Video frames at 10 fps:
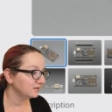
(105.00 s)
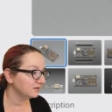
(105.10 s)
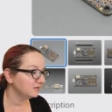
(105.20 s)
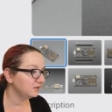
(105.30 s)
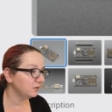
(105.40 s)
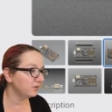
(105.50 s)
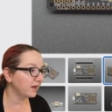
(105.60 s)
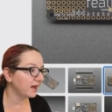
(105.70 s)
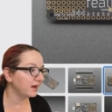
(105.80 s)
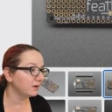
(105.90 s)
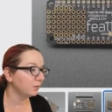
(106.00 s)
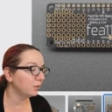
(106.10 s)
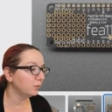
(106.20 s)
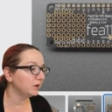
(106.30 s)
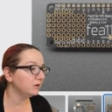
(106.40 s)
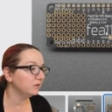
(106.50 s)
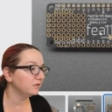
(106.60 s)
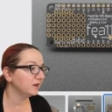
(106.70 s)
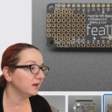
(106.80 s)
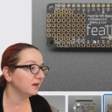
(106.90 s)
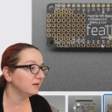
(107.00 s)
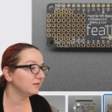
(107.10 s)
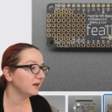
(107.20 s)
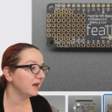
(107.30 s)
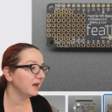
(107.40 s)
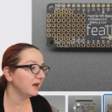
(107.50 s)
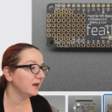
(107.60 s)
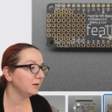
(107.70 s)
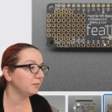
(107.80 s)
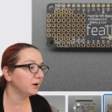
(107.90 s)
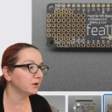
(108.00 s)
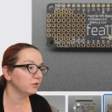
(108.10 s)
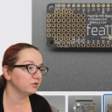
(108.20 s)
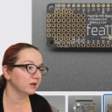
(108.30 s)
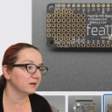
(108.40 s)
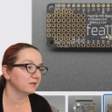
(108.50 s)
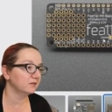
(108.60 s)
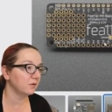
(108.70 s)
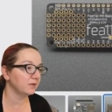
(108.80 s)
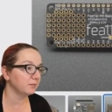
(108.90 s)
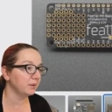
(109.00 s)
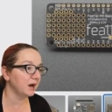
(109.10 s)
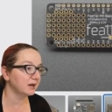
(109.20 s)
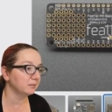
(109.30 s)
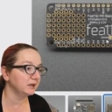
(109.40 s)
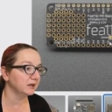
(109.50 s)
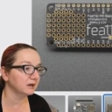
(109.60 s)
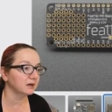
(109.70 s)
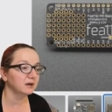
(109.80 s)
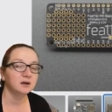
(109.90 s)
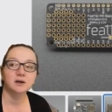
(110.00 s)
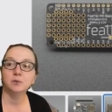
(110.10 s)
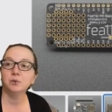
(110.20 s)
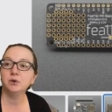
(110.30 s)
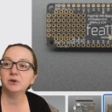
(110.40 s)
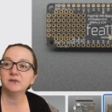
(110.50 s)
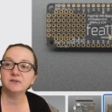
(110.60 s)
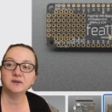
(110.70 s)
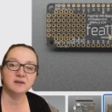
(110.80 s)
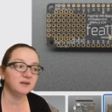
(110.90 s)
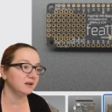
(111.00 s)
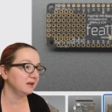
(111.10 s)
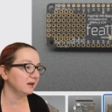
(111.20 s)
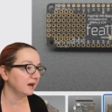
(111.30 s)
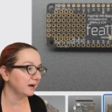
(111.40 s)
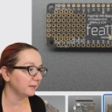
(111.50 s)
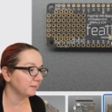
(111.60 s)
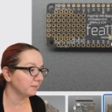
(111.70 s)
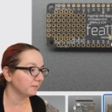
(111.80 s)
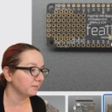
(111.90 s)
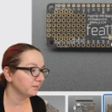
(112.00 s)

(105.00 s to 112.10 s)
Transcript: to do that, what we use is a pogo jig. So on the bottom here, you can see the, um,